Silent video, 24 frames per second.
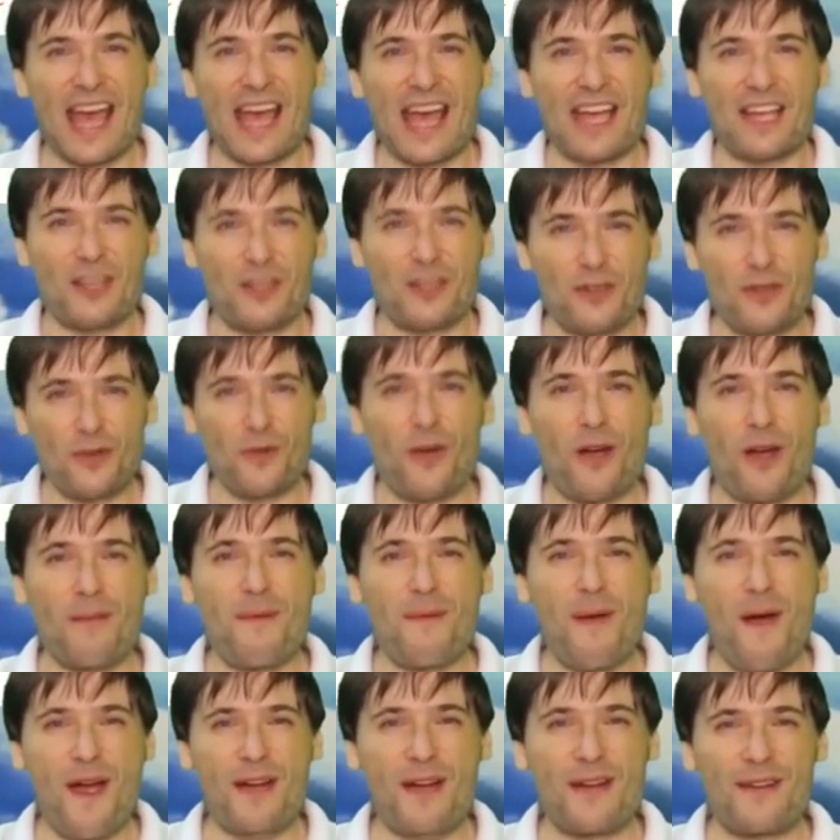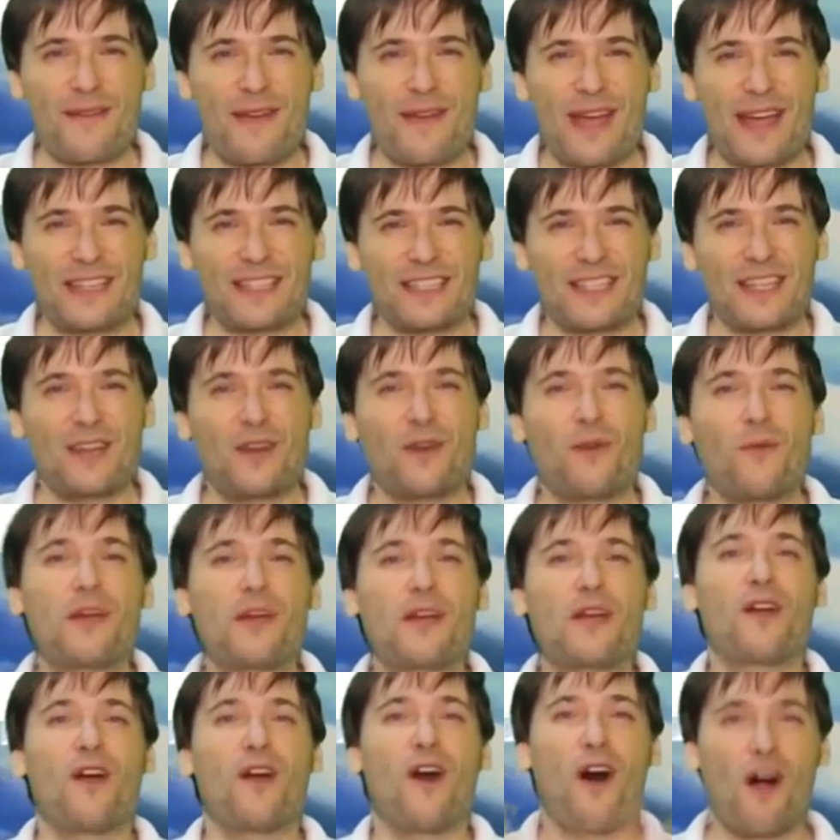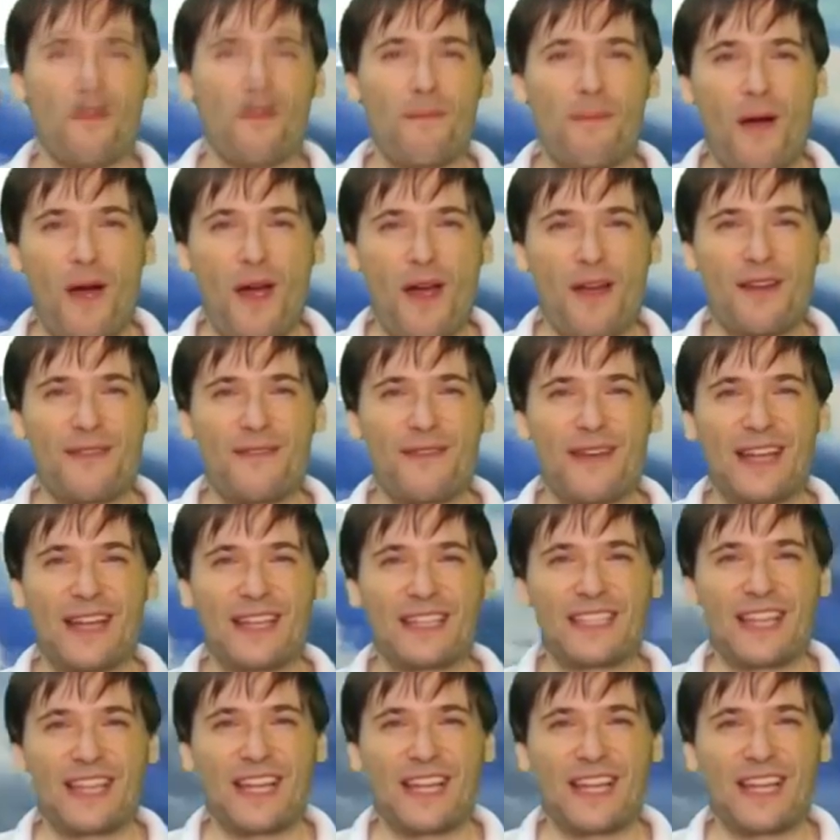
You are part of it, we are all part of it,